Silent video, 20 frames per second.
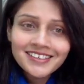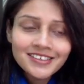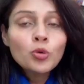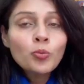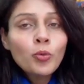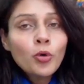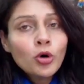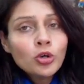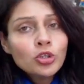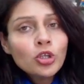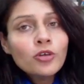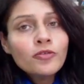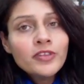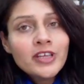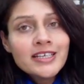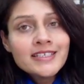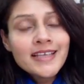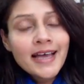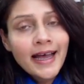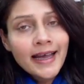So both
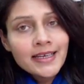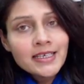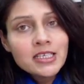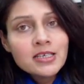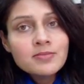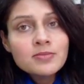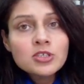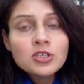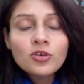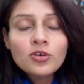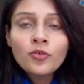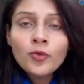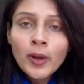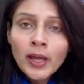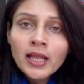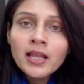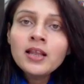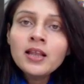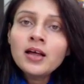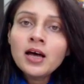of these items
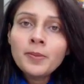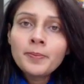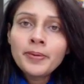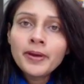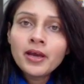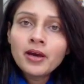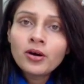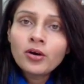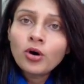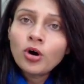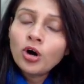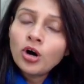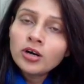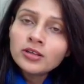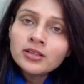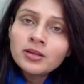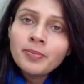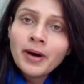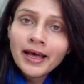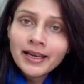will appear
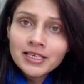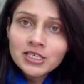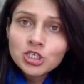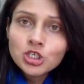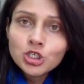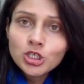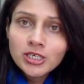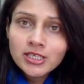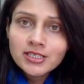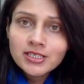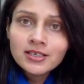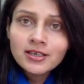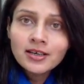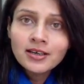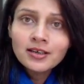on the balance sheet.